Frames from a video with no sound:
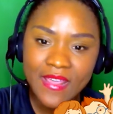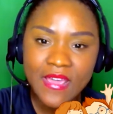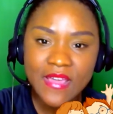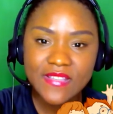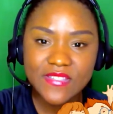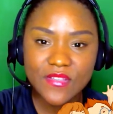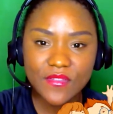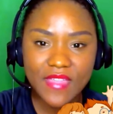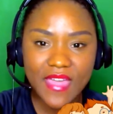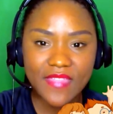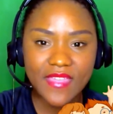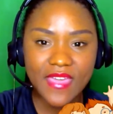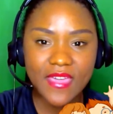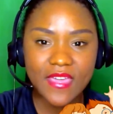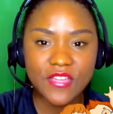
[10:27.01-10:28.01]
so that
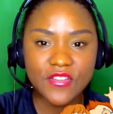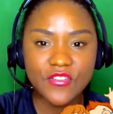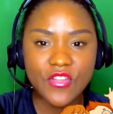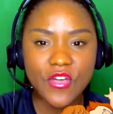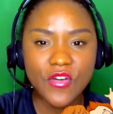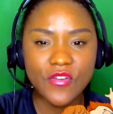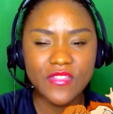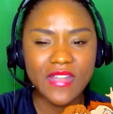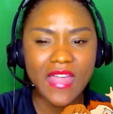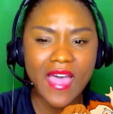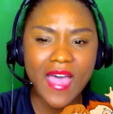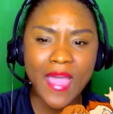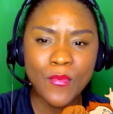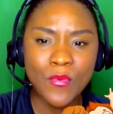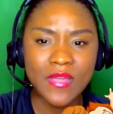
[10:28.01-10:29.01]
they could know that
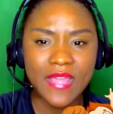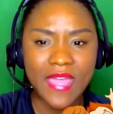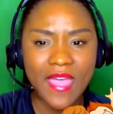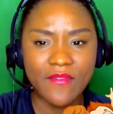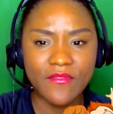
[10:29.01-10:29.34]
I want to have